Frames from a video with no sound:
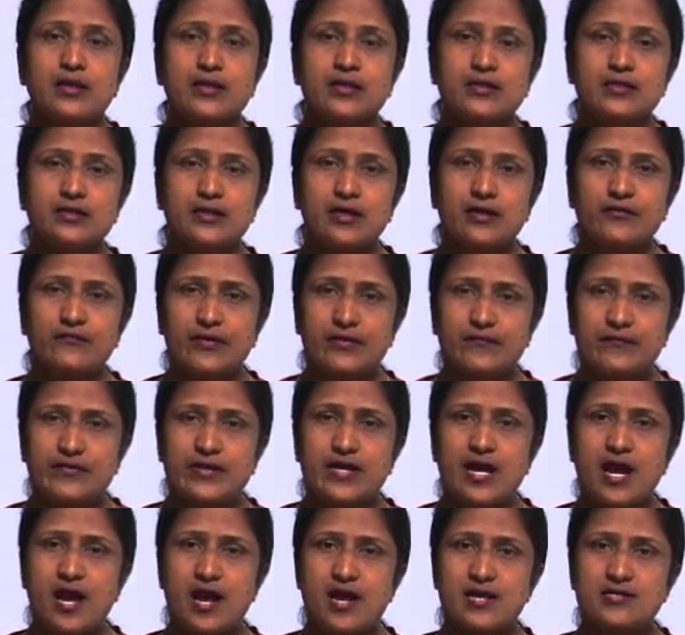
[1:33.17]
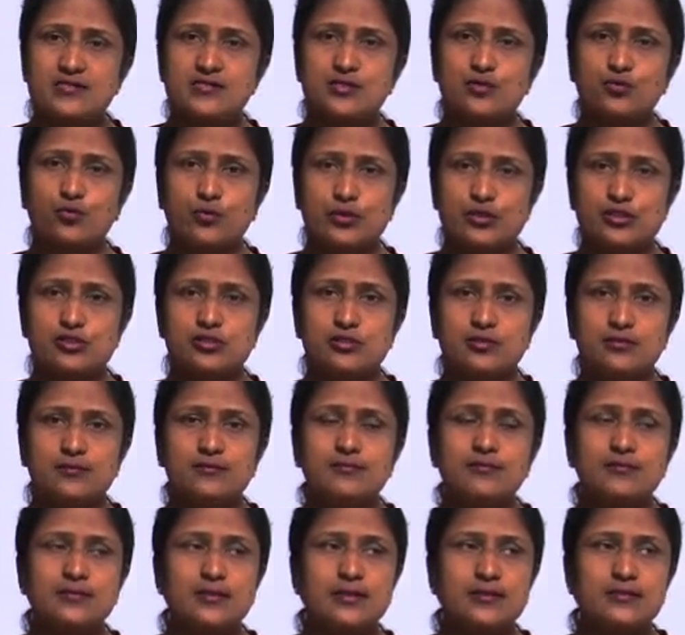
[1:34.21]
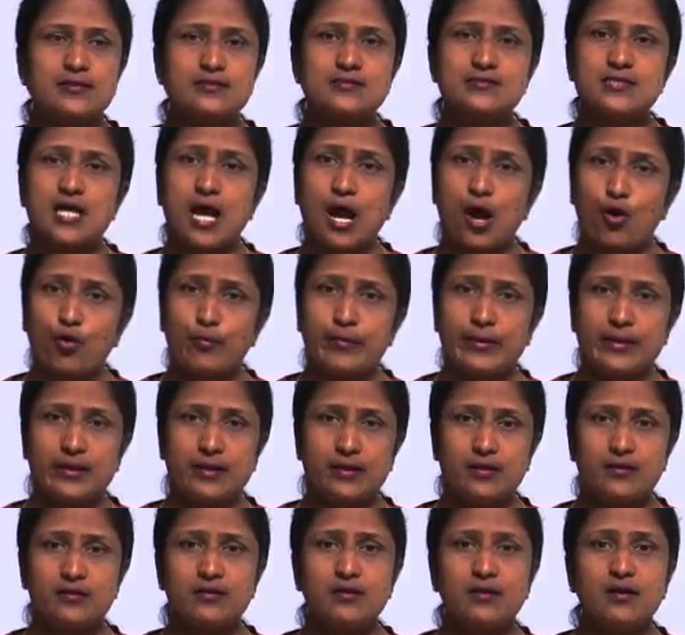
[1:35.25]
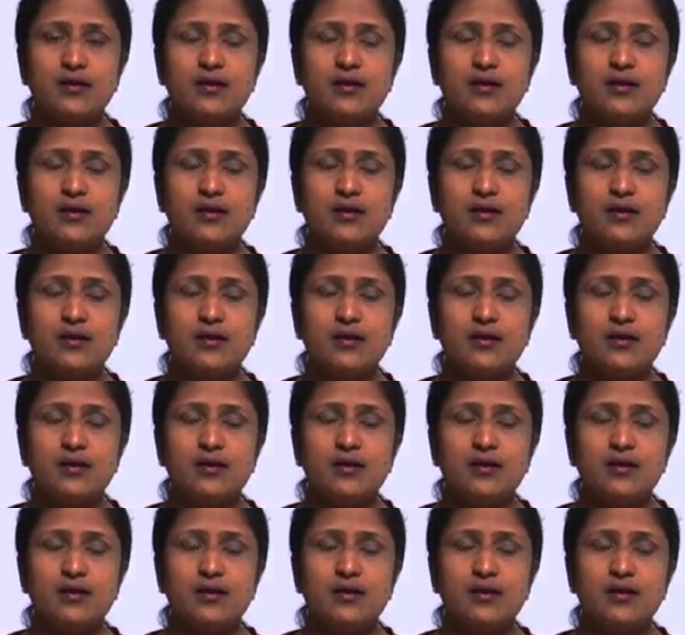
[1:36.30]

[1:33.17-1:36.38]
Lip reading: Here when we ask a question, that is how many,